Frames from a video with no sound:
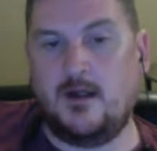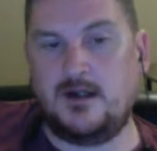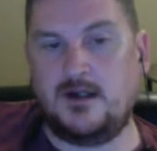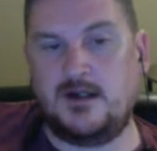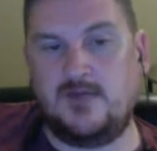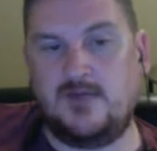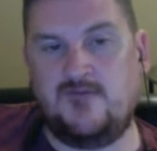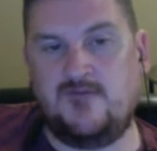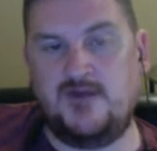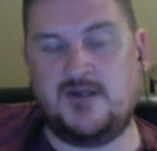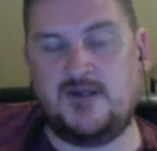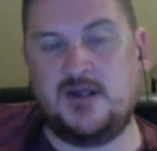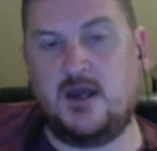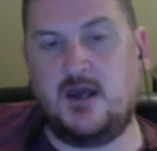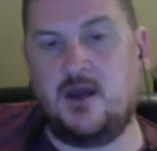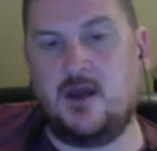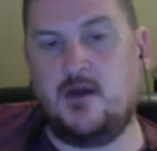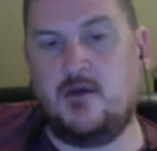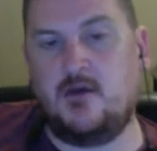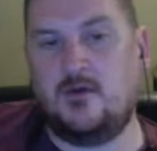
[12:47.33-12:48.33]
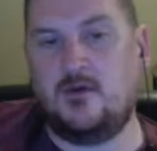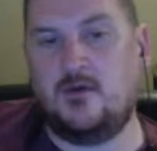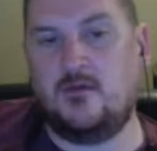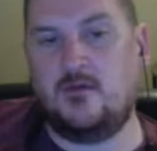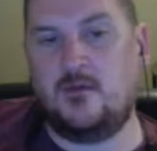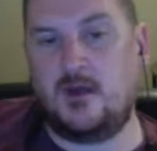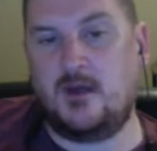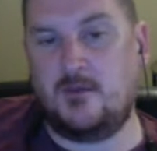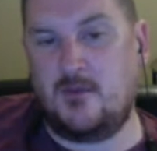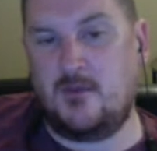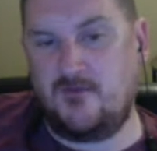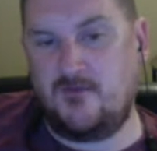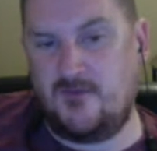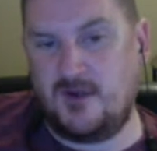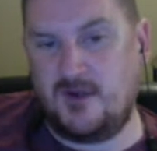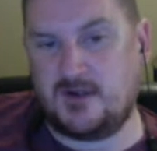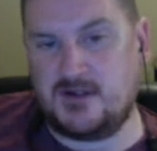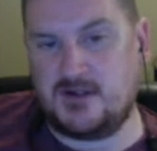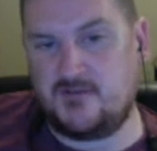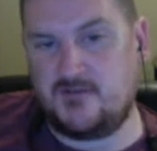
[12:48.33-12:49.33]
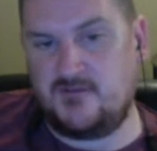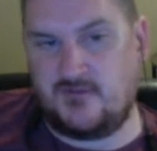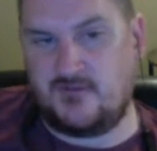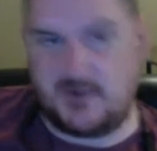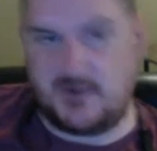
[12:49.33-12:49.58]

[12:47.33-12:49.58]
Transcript: did a video. One of my first ever